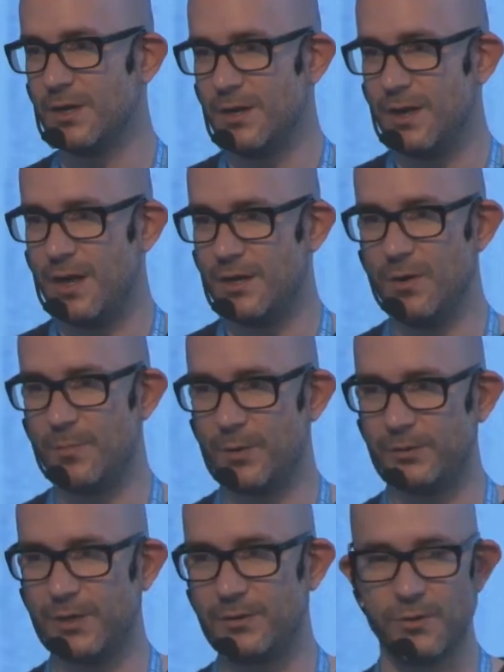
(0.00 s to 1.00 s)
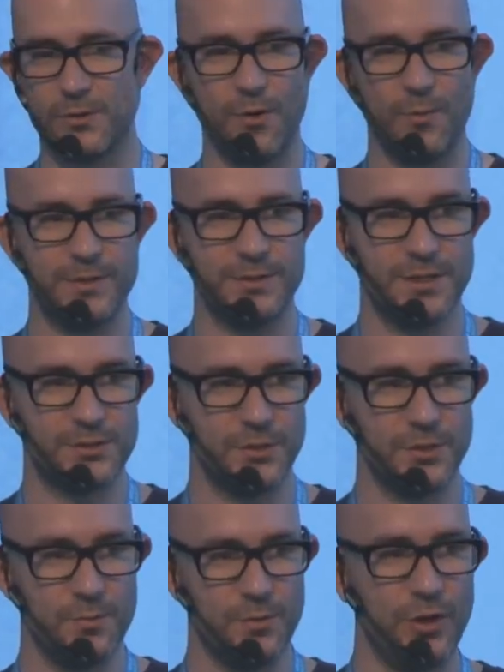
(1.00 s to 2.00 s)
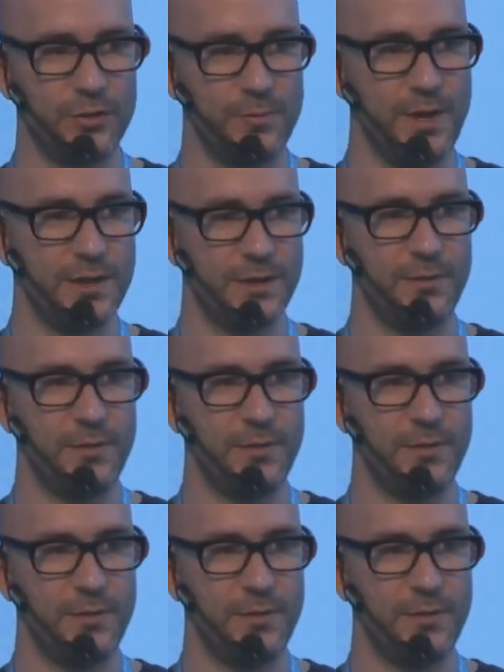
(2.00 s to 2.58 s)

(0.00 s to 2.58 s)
and you will protect your core business. So you will not make